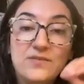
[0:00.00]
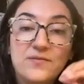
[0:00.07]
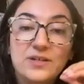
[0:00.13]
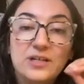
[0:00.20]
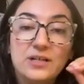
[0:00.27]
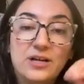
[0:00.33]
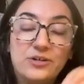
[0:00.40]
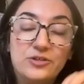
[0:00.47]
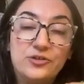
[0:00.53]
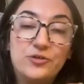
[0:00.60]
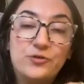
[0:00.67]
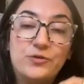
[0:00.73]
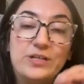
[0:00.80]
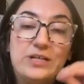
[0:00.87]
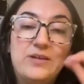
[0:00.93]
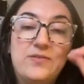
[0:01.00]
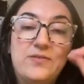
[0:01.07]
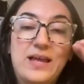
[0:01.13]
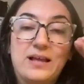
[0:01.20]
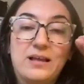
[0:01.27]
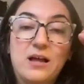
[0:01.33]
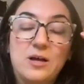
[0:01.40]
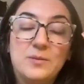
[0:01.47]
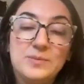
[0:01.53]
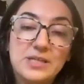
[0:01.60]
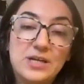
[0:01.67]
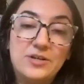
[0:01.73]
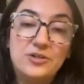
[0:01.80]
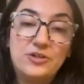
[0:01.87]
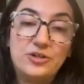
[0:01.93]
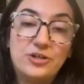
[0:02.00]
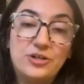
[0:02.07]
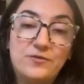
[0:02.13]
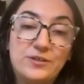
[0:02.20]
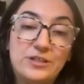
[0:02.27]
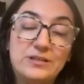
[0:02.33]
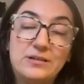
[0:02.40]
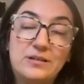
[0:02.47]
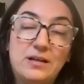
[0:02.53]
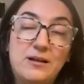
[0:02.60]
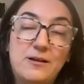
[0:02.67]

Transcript: even a country that comes under for